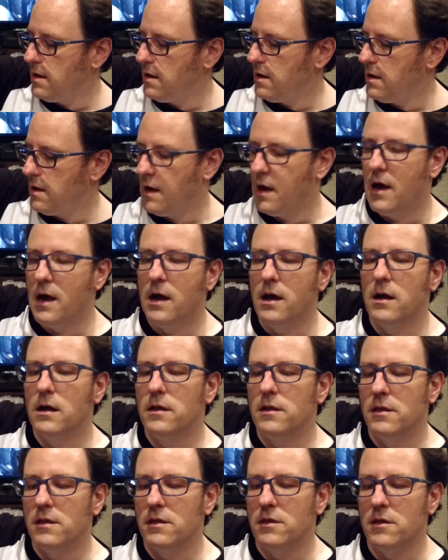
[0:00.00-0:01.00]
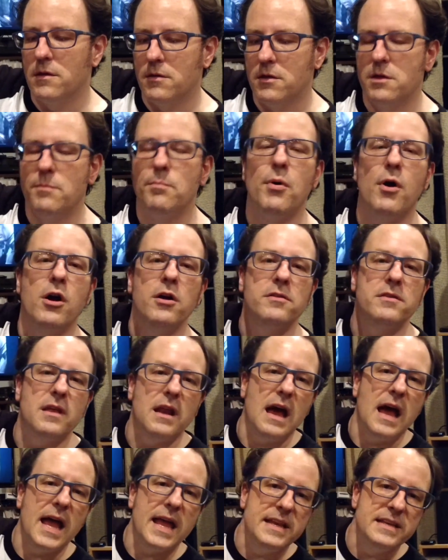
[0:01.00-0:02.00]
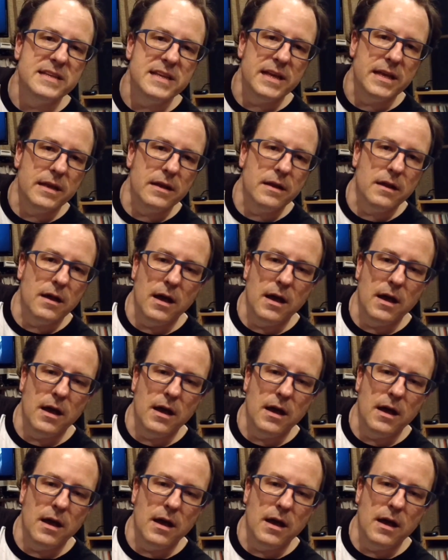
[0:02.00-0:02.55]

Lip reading: the part that I did